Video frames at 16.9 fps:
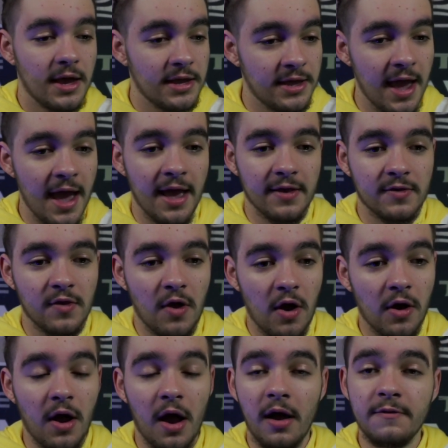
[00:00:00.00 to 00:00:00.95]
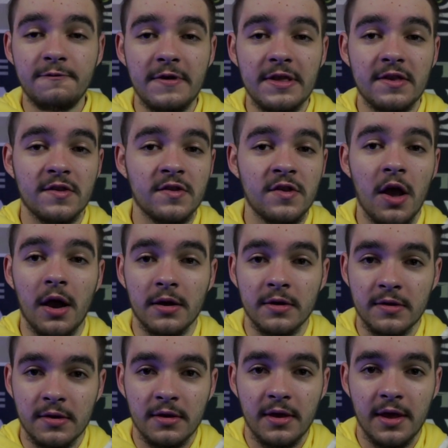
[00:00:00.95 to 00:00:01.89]
Yes, our offense
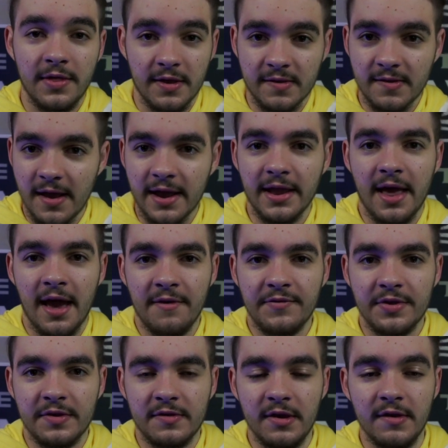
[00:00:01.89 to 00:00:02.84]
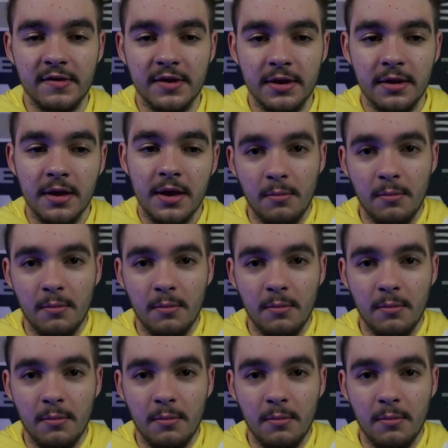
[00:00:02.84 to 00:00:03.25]
sucked in the second half of the season.